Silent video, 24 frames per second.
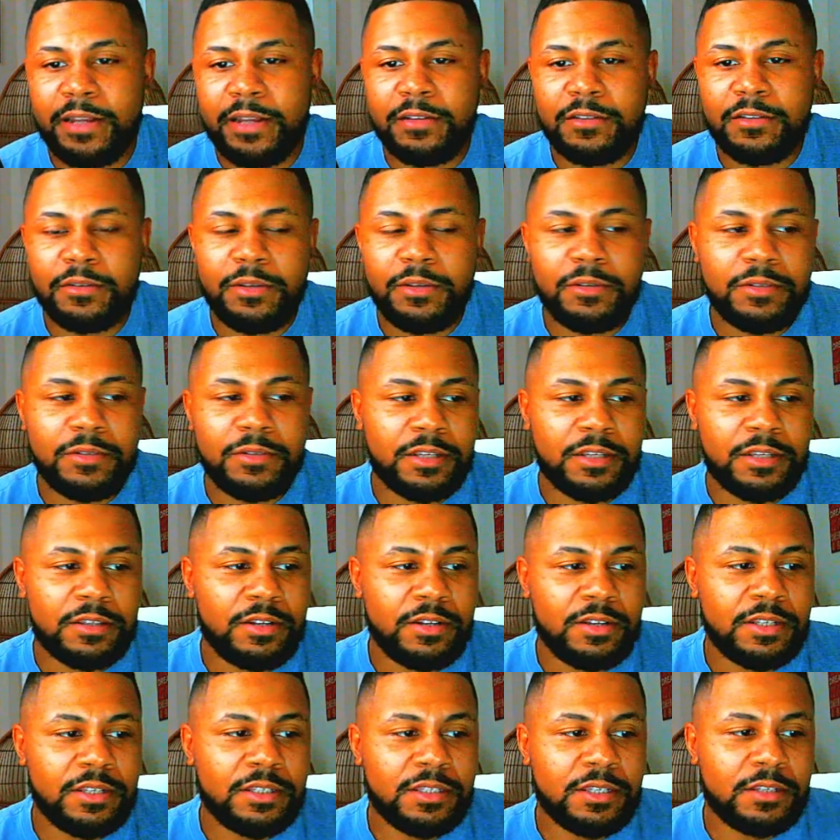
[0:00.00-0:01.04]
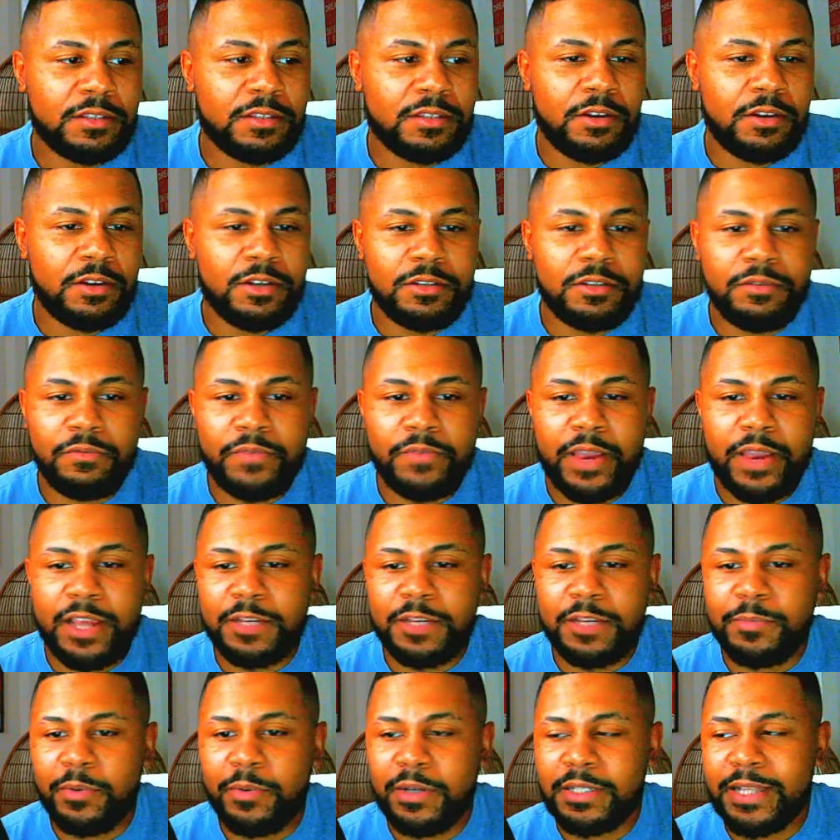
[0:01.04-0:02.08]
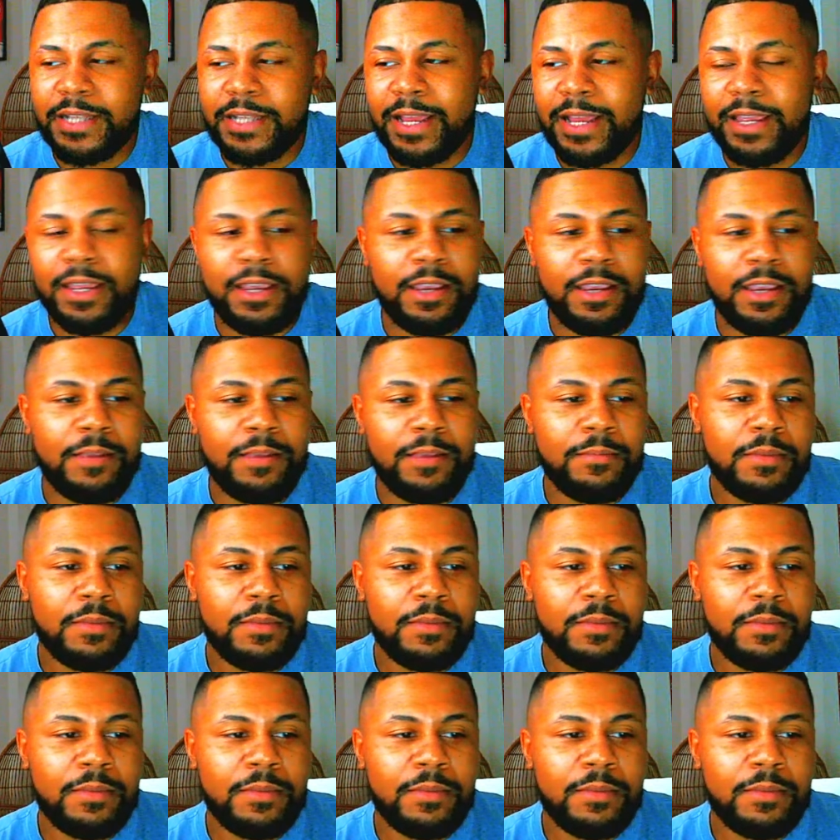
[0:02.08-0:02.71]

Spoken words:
So he was like 32 fantasy points that game.